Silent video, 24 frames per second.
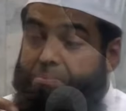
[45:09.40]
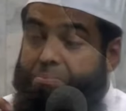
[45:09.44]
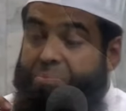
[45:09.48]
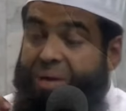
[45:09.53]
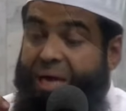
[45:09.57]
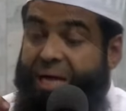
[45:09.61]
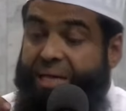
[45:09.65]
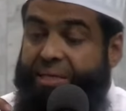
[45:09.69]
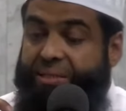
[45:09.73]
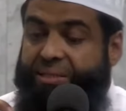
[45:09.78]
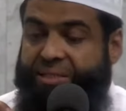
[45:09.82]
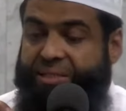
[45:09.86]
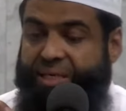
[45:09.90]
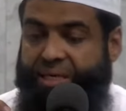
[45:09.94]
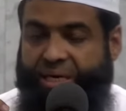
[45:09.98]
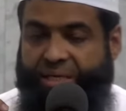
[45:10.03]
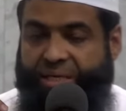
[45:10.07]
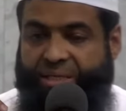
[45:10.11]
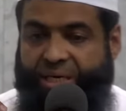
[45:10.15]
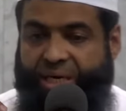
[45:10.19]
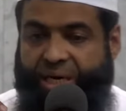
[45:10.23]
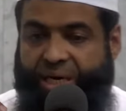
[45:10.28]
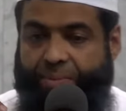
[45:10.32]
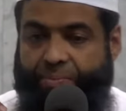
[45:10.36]
bi
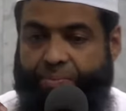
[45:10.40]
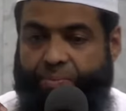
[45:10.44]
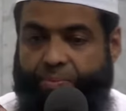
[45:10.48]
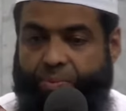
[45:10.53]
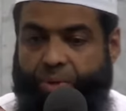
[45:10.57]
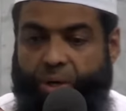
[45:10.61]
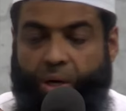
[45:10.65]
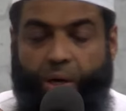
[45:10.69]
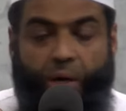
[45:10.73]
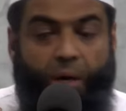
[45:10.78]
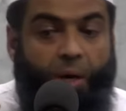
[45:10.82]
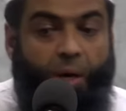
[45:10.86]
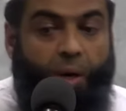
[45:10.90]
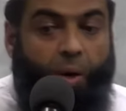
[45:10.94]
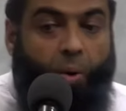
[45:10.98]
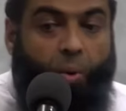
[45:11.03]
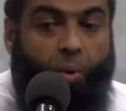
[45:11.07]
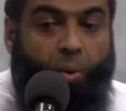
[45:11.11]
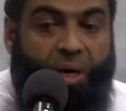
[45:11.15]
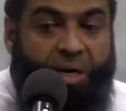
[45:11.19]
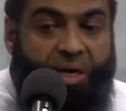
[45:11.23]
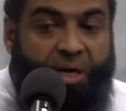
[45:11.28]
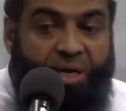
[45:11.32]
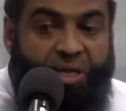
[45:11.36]
alsinatihim,
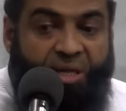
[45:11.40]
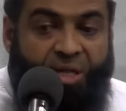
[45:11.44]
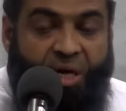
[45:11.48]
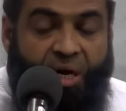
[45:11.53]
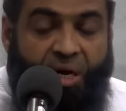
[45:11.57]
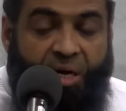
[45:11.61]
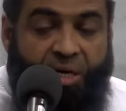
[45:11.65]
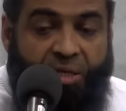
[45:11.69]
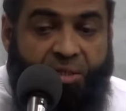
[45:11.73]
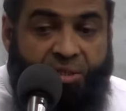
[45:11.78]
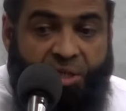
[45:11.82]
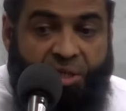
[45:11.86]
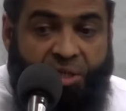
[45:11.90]
wa idha